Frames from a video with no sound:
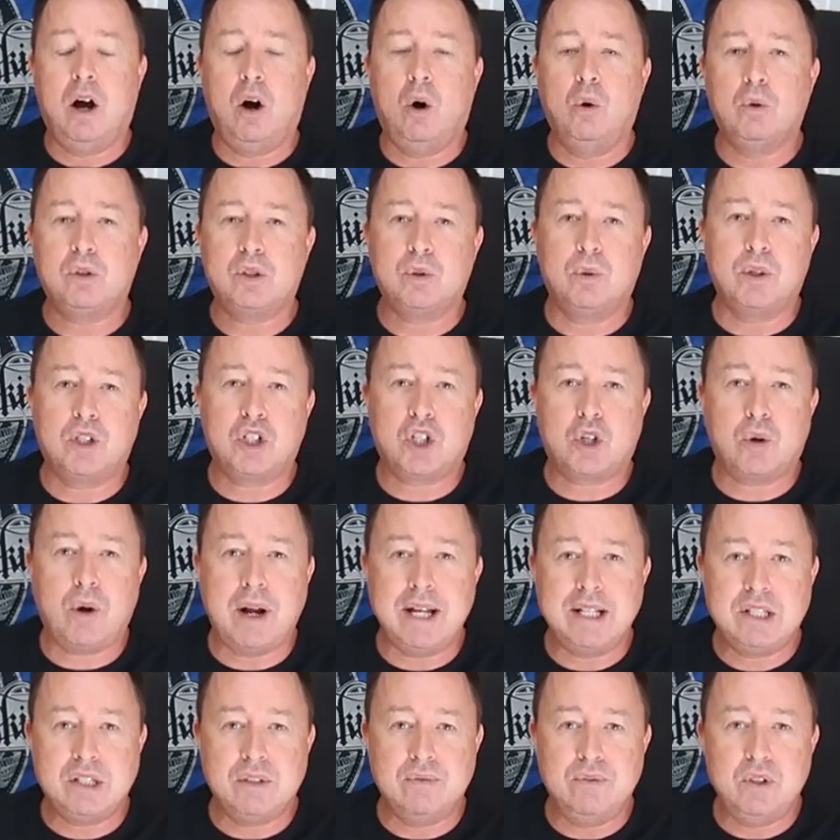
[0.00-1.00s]
Also a
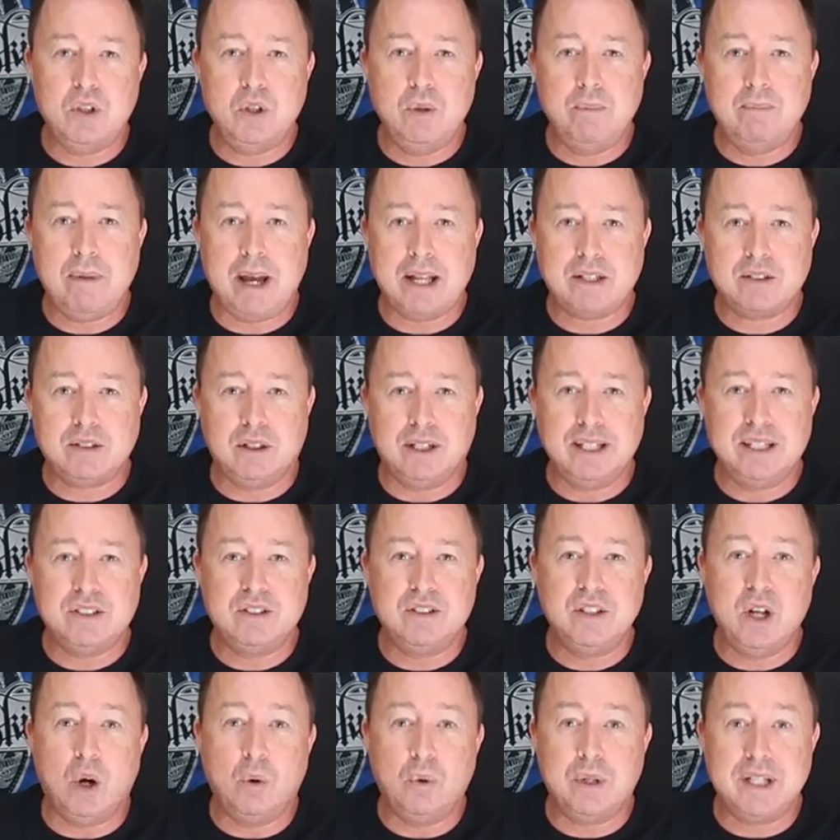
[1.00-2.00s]
trait of new metal is
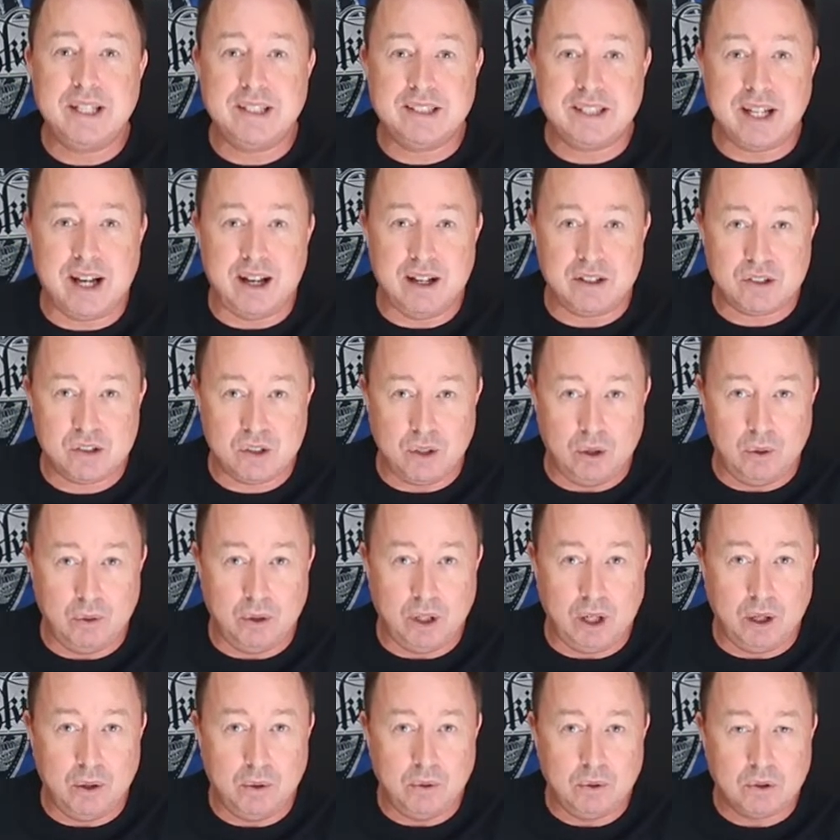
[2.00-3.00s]
no guitar
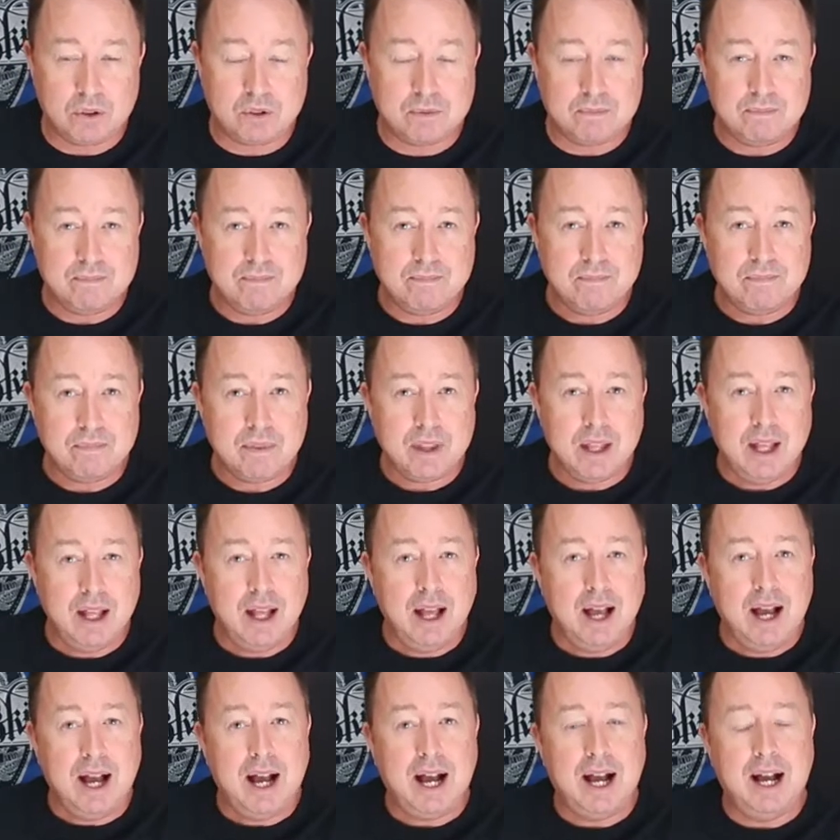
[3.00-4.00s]
solos,
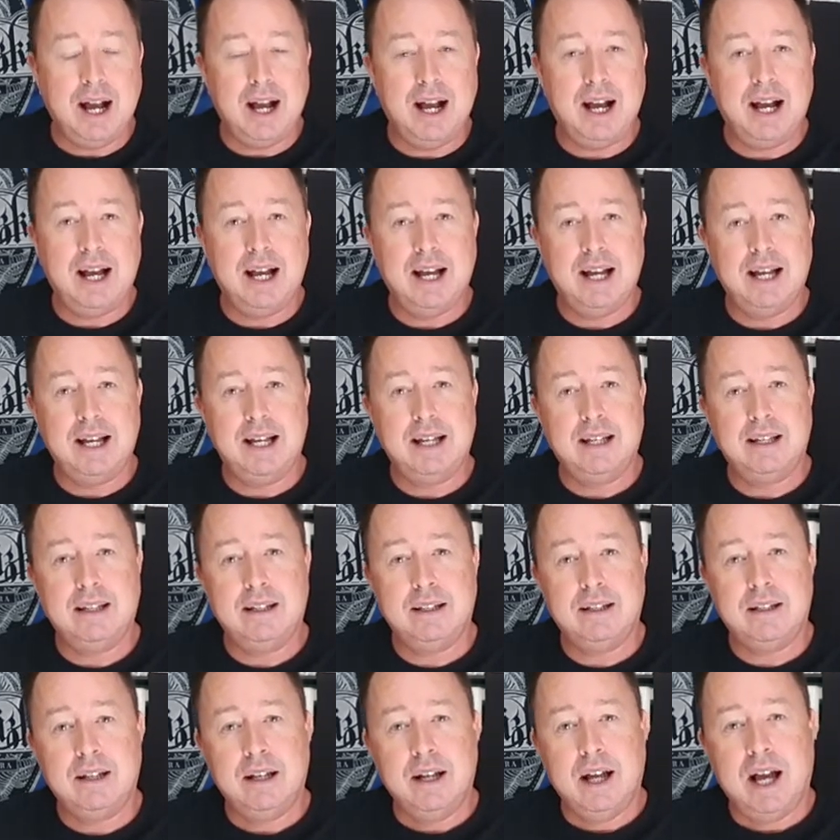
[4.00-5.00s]

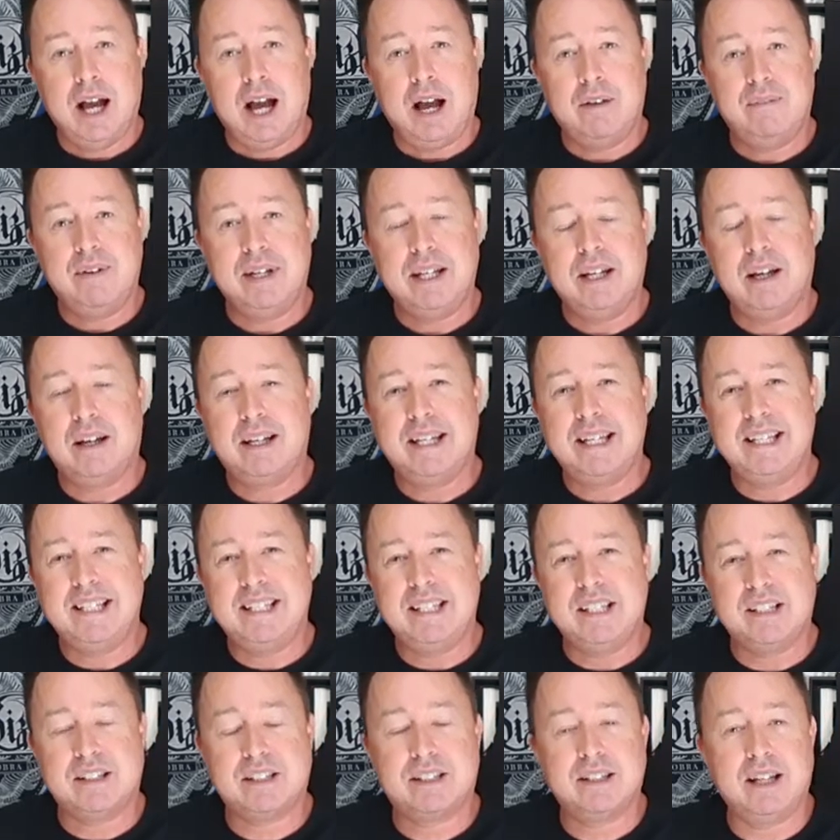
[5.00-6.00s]
and having a
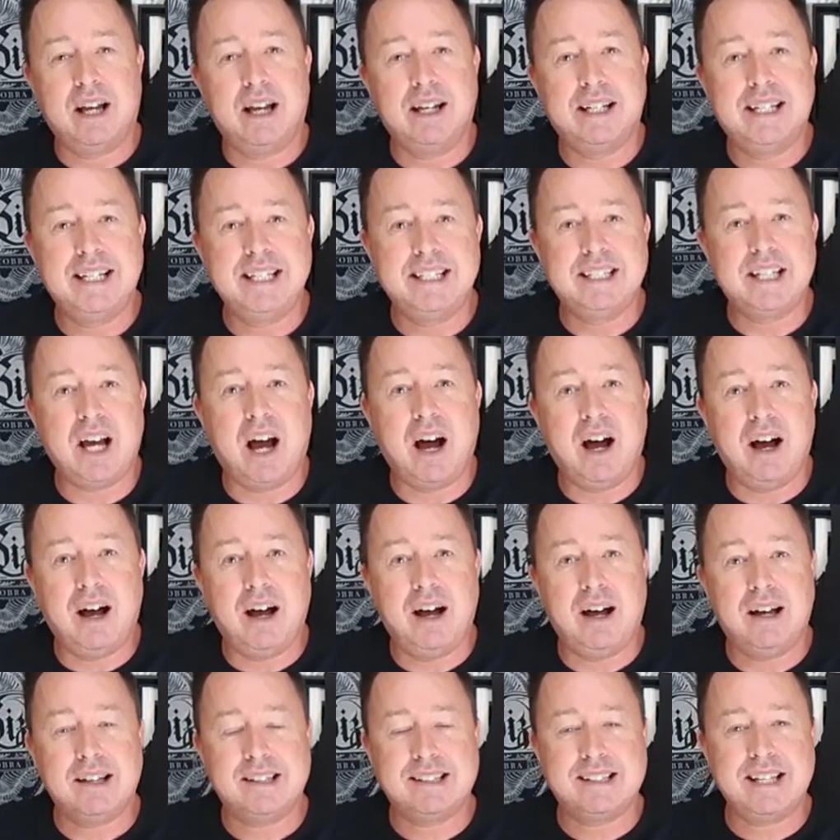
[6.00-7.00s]

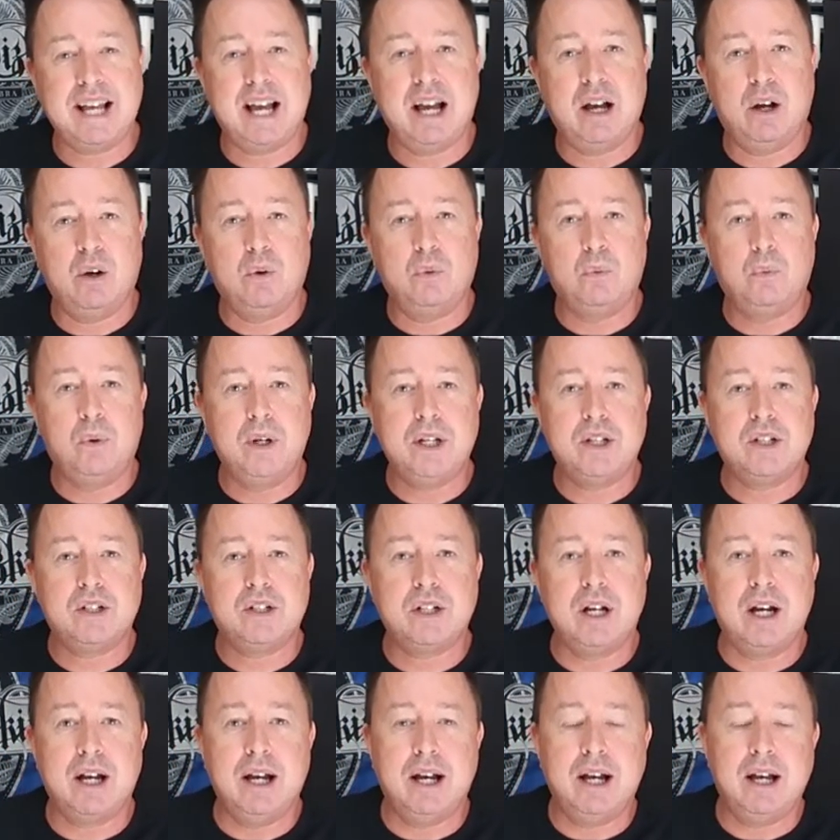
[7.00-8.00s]
guitar sound
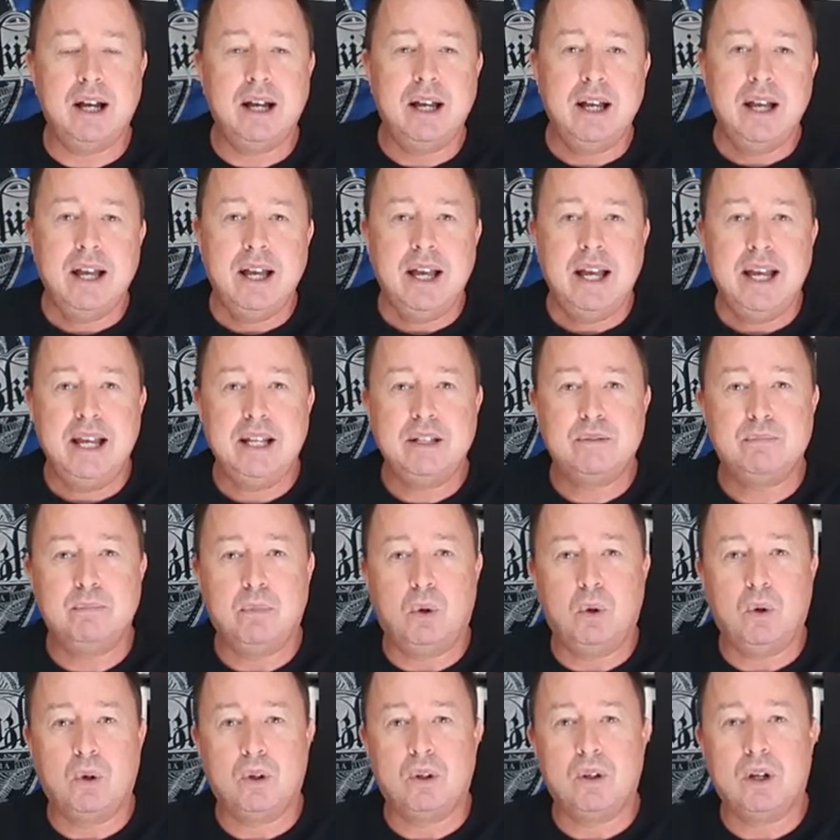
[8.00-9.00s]
which is
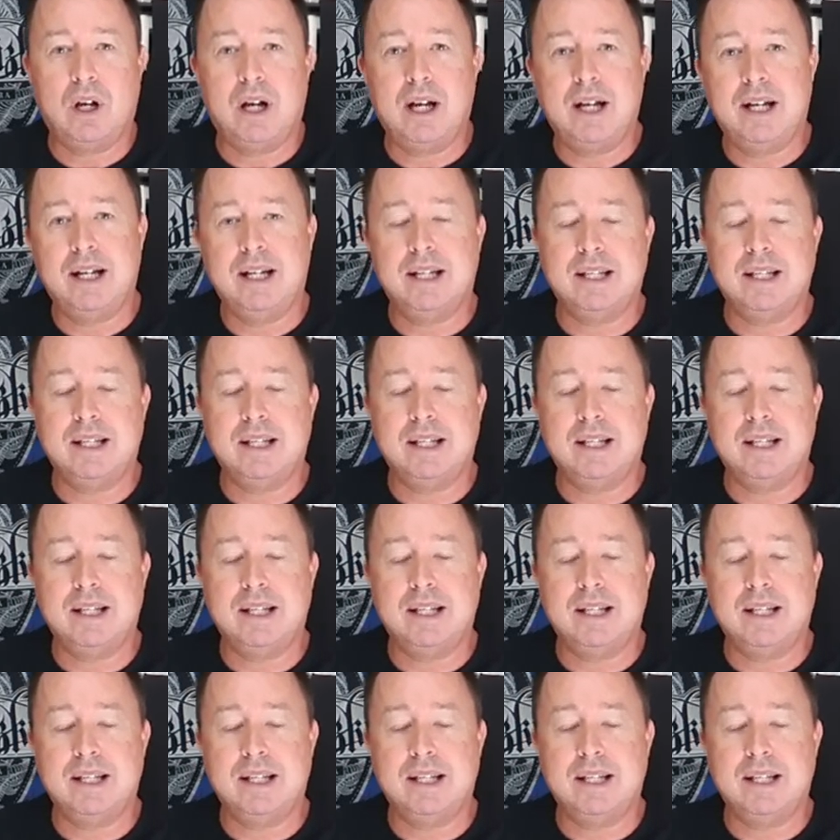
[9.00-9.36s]
more